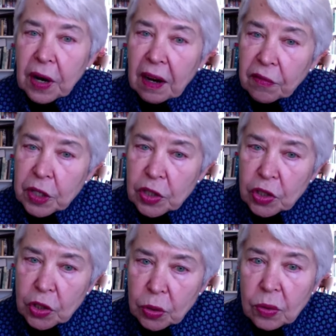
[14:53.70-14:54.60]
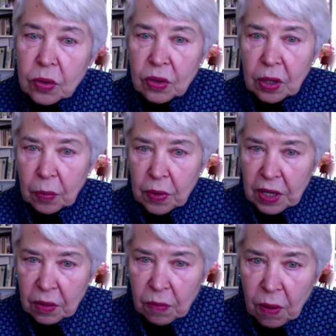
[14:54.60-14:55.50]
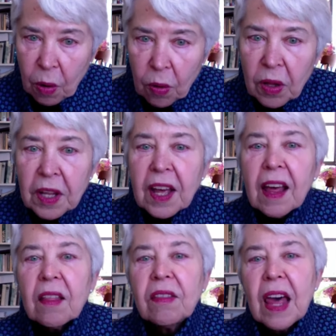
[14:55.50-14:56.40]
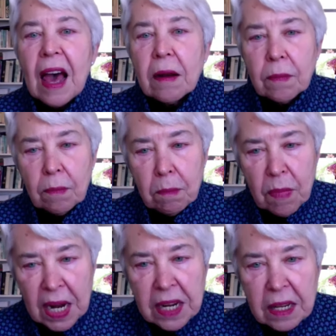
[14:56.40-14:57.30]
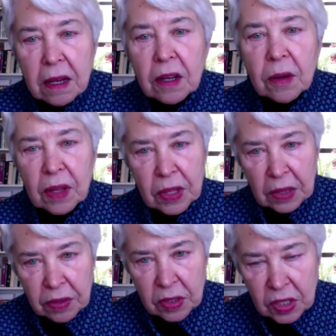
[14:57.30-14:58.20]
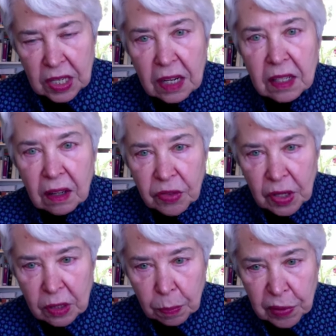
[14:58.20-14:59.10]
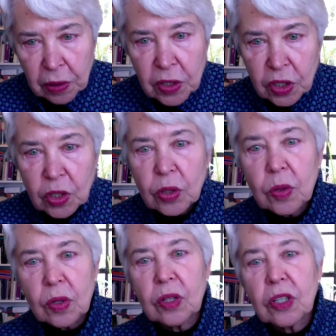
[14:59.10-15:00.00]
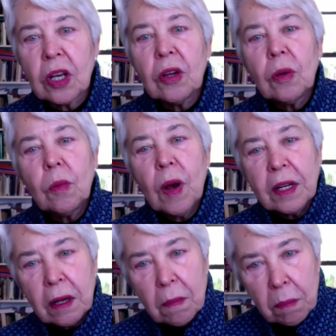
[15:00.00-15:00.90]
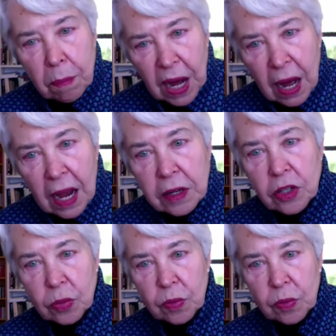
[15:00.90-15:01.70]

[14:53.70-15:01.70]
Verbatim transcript: for every student that we enroll, that money that the state gives us per student when combined